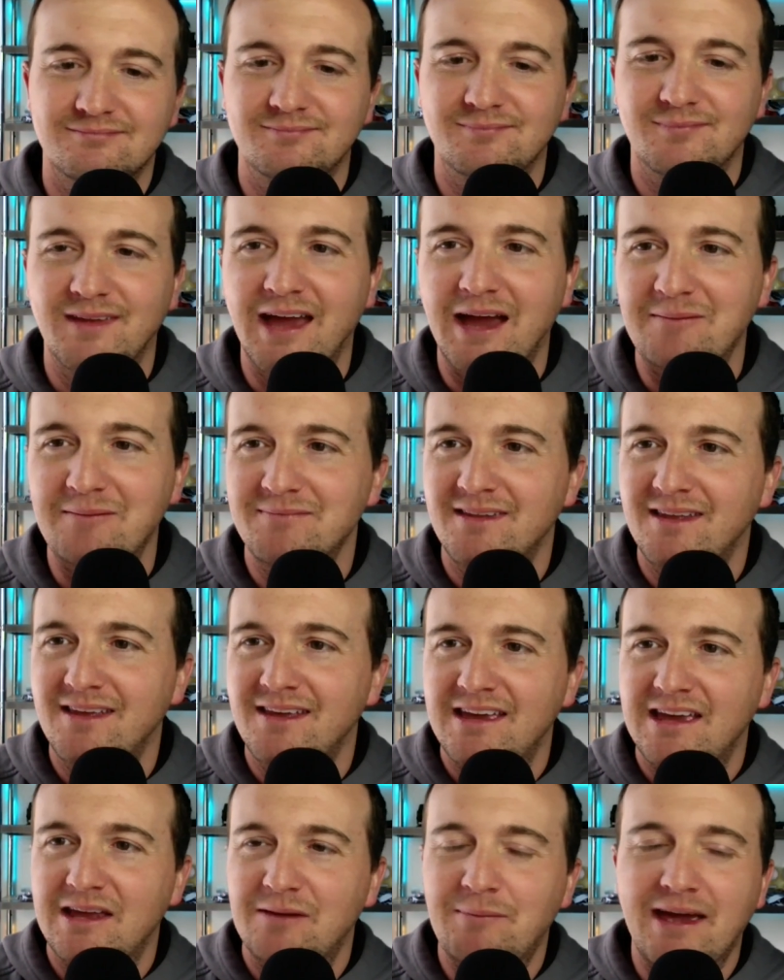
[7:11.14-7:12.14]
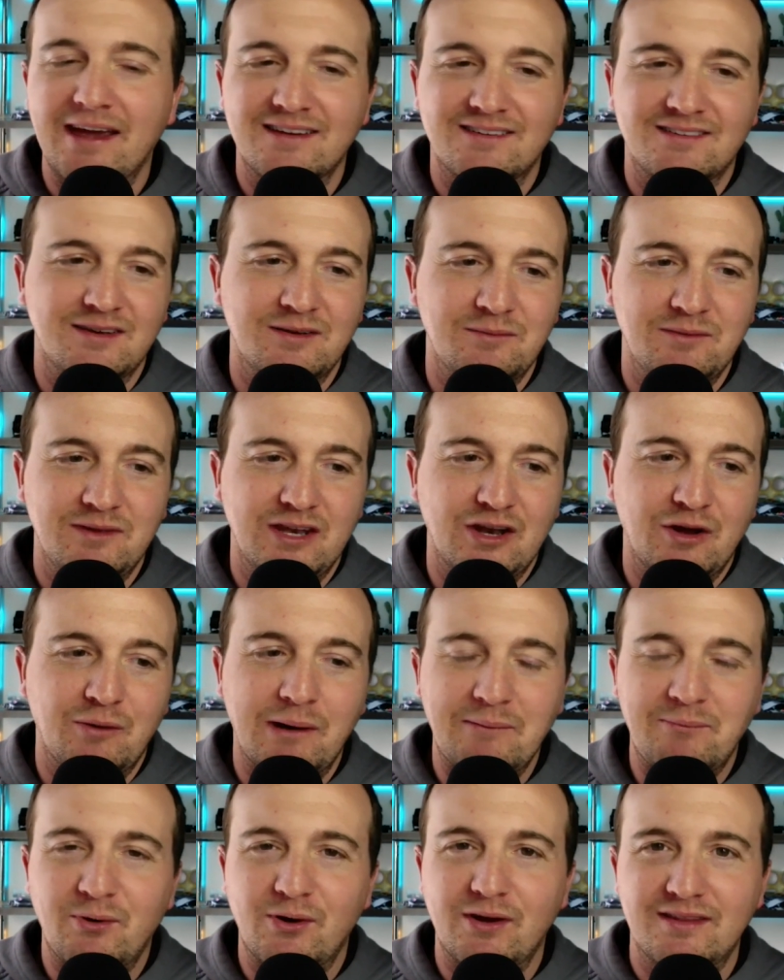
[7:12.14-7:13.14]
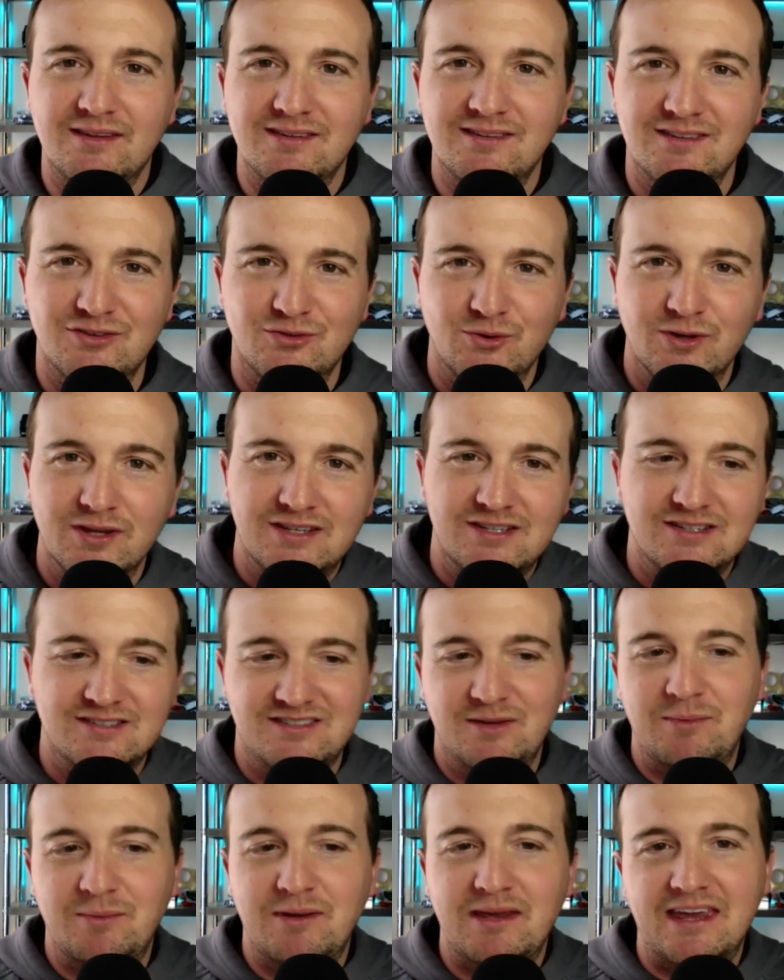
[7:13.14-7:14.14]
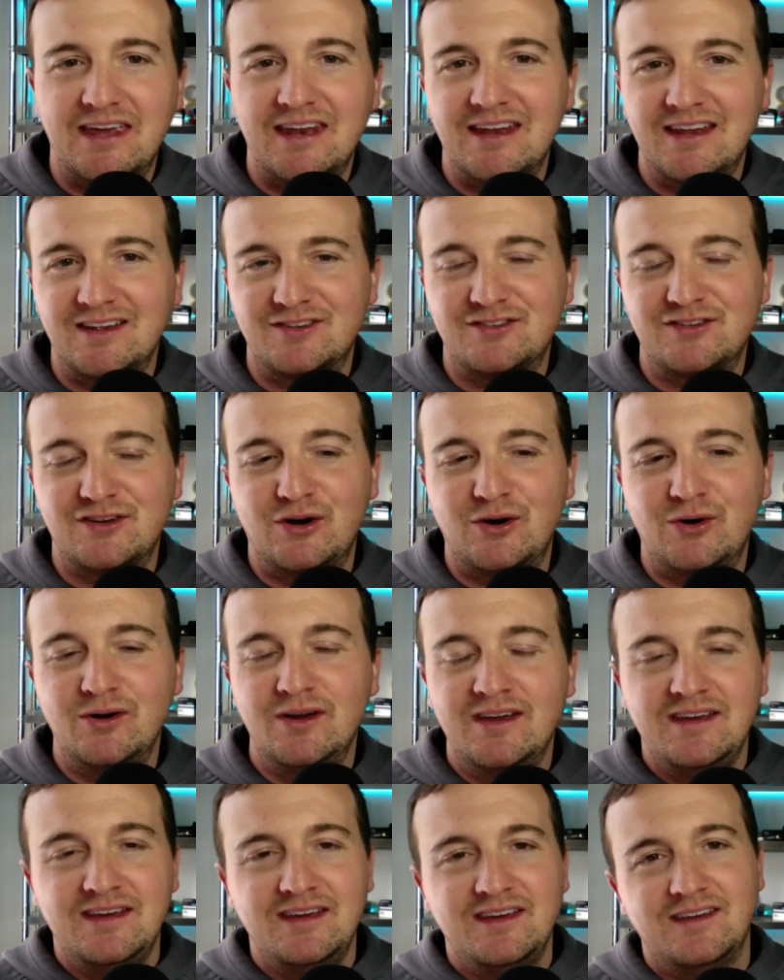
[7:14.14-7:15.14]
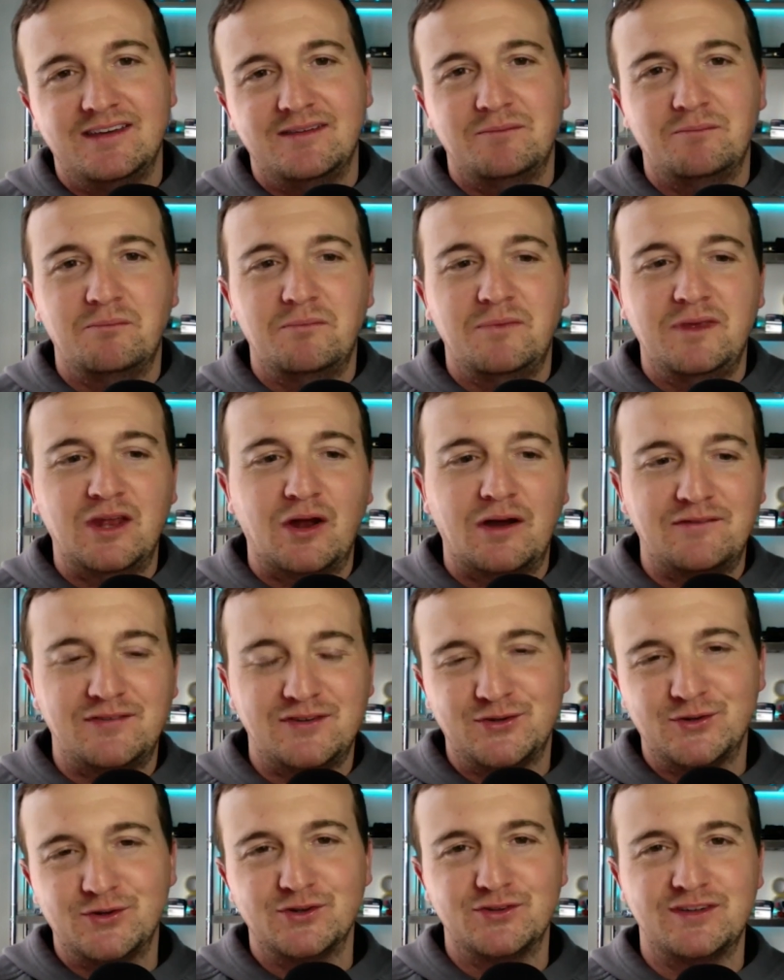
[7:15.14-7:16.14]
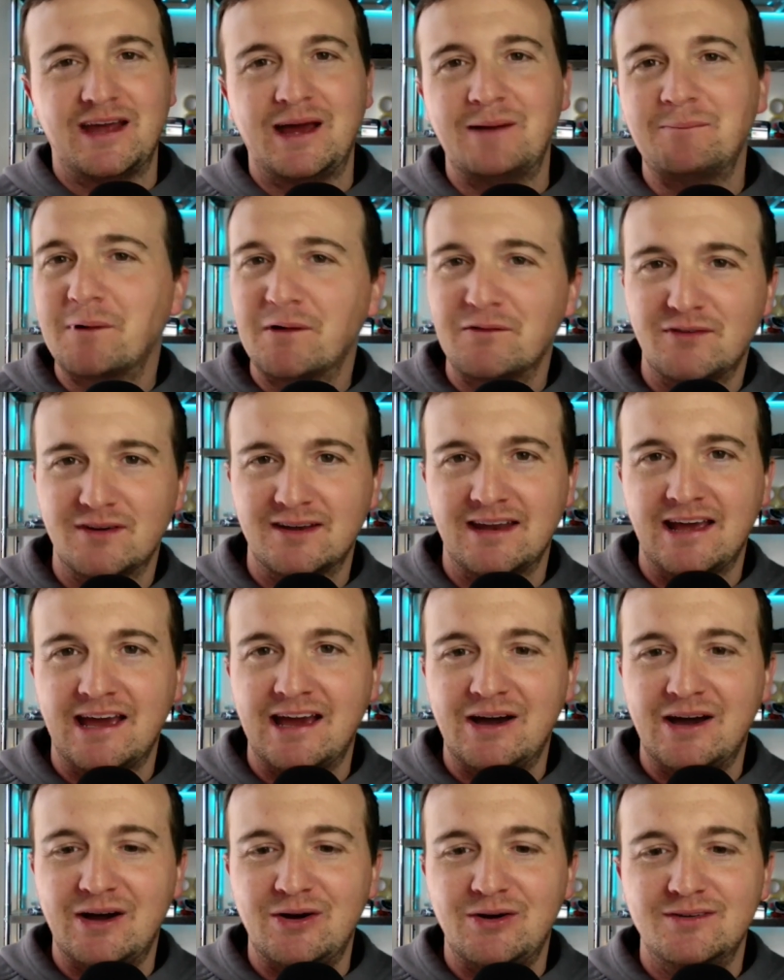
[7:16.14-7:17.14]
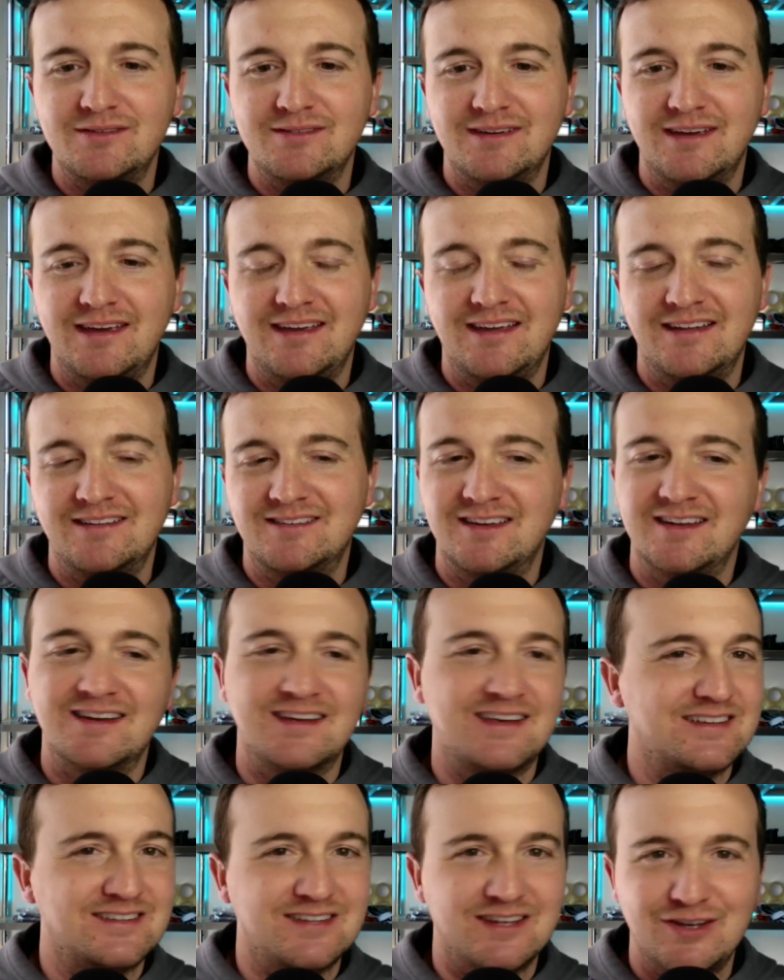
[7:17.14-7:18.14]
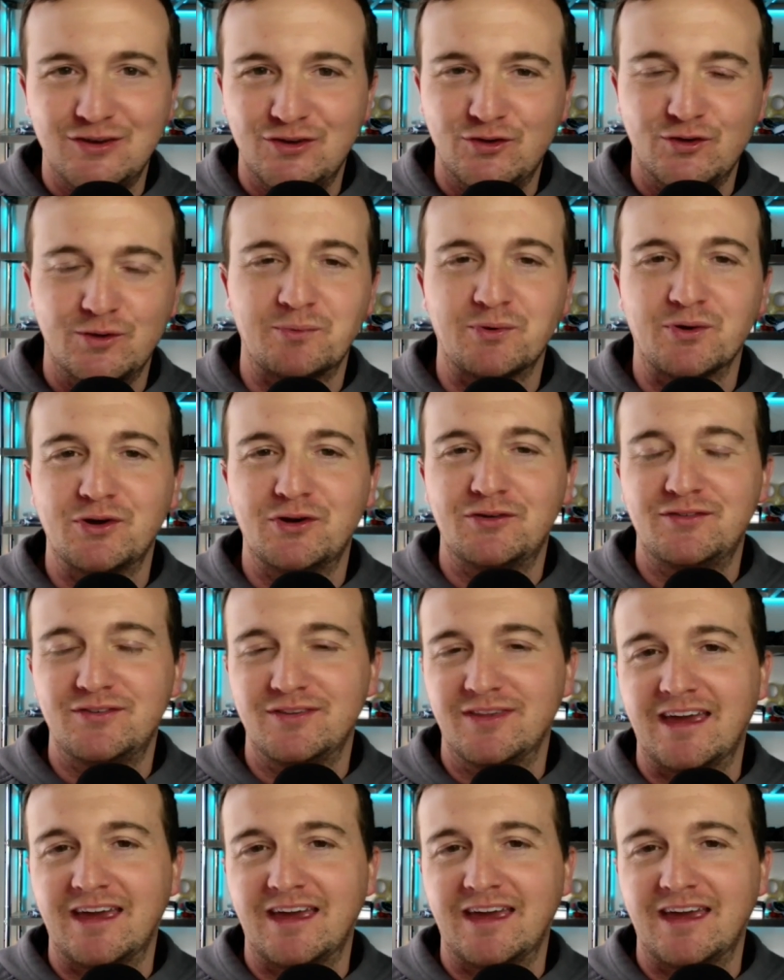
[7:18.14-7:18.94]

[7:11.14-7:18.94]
Yeah. And back to, my point, this is really just the beginning. So, if a tool is not perfect now, it's going to continue to improve.